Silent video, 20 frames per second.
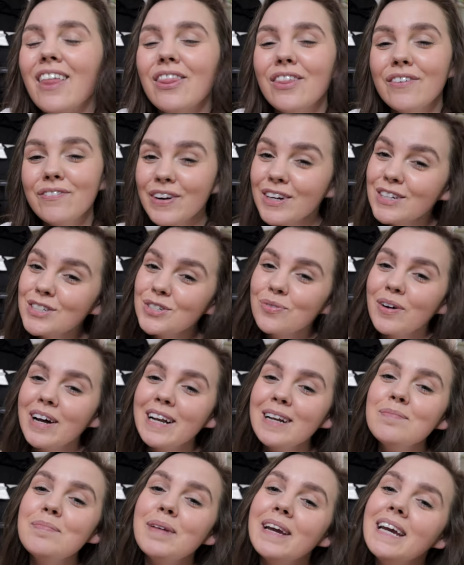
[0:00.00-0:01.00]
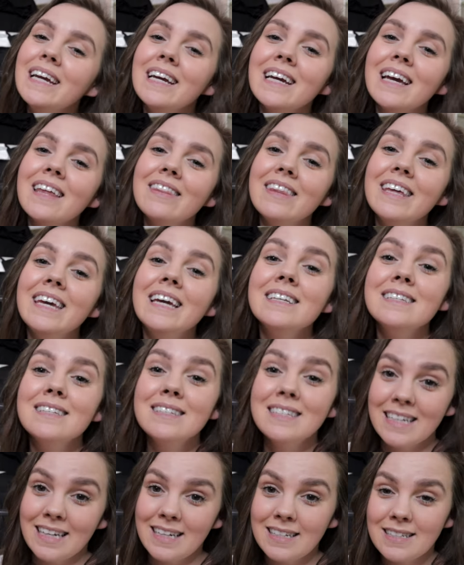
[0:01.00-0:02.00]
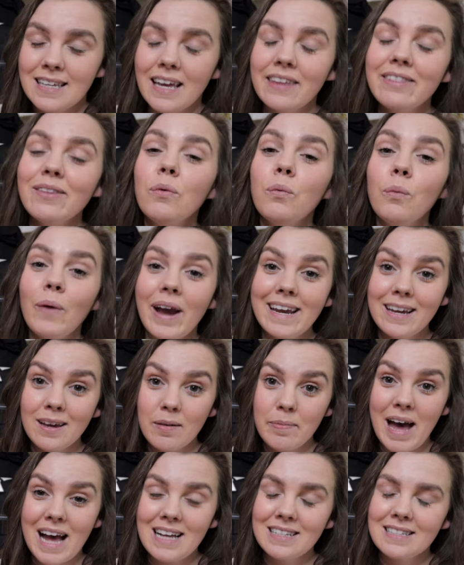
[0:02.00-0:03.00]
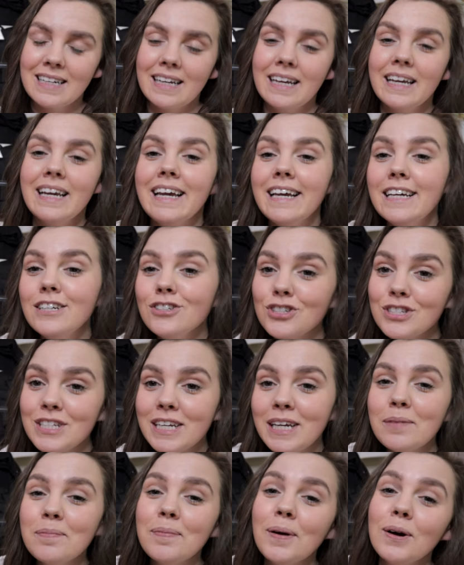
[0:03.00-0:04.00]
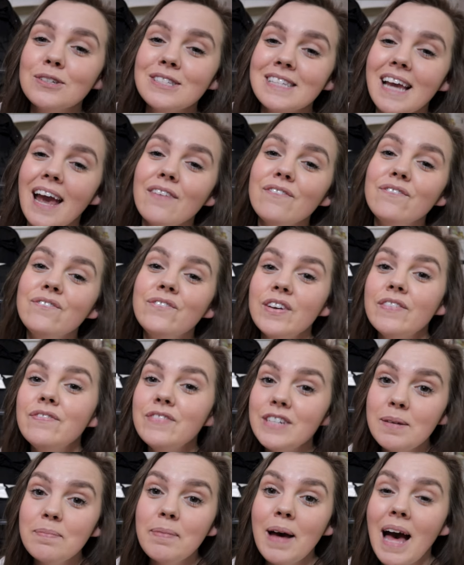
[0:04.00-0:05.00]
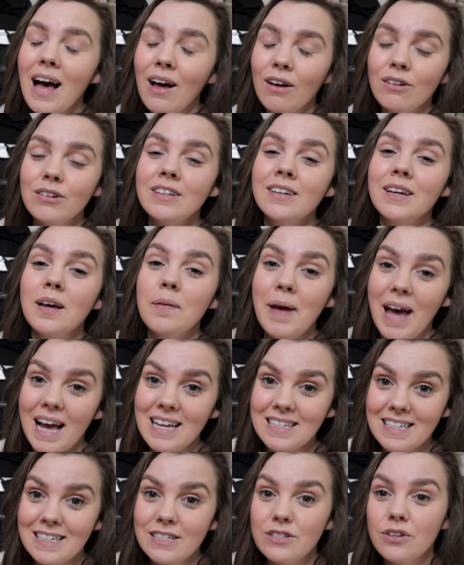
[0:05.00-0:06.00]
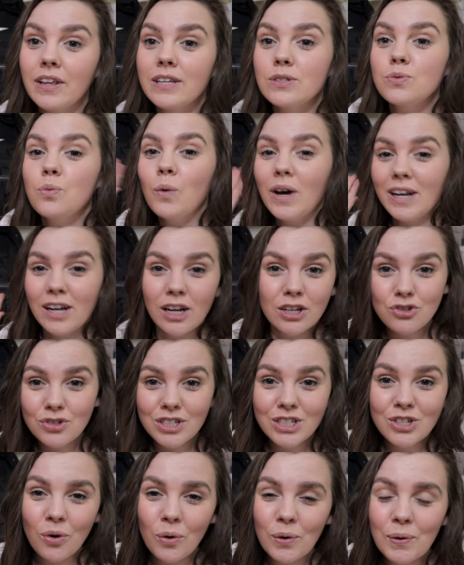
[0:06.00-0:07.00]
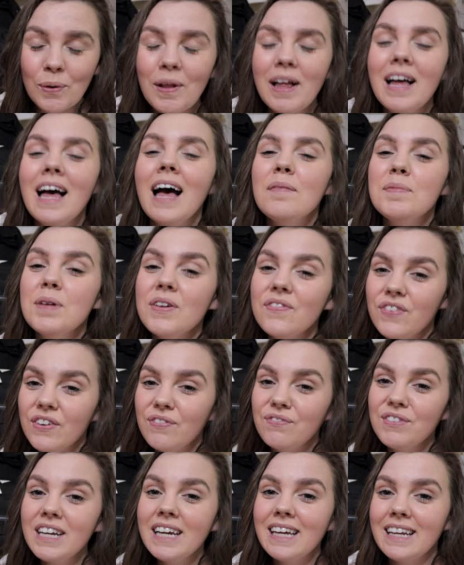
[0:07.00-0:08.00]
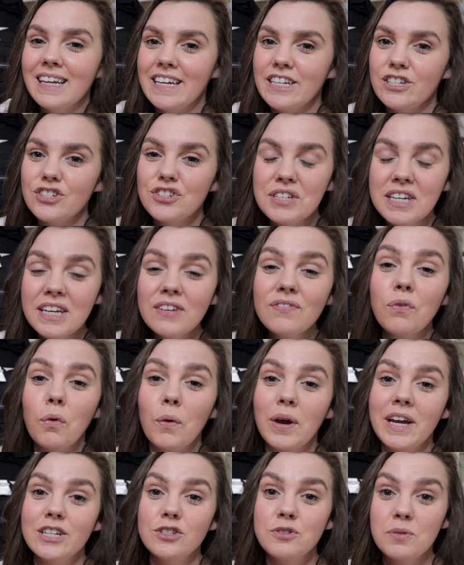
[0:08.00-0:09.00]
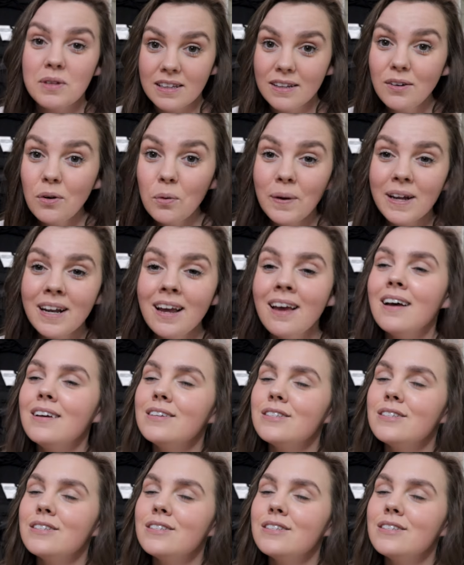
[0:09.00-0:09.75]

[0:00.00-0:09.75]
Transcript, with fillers: The first one being the seats and the weight capacity. Each seat boasts a 50 pound capacity. So that's 100 total, but 50 in each seat for each little one.